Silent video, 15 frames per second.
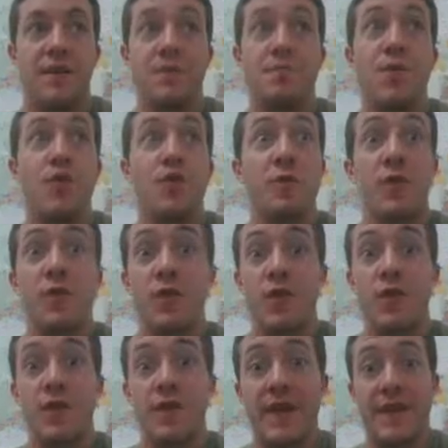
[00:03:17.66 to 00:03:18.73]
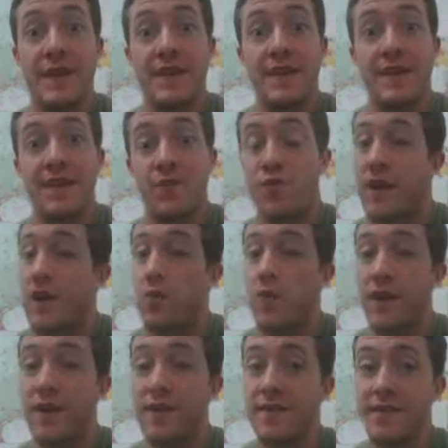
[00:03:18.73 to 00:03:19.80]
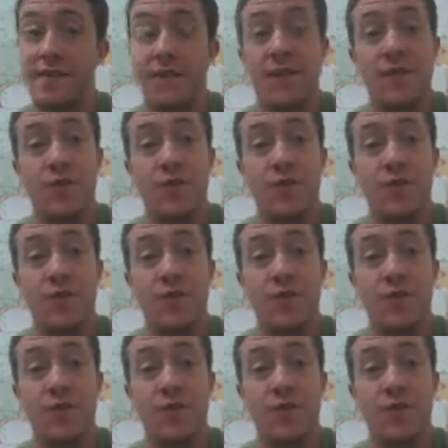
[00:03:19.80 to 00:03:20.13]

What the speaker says: most people know that in red wines,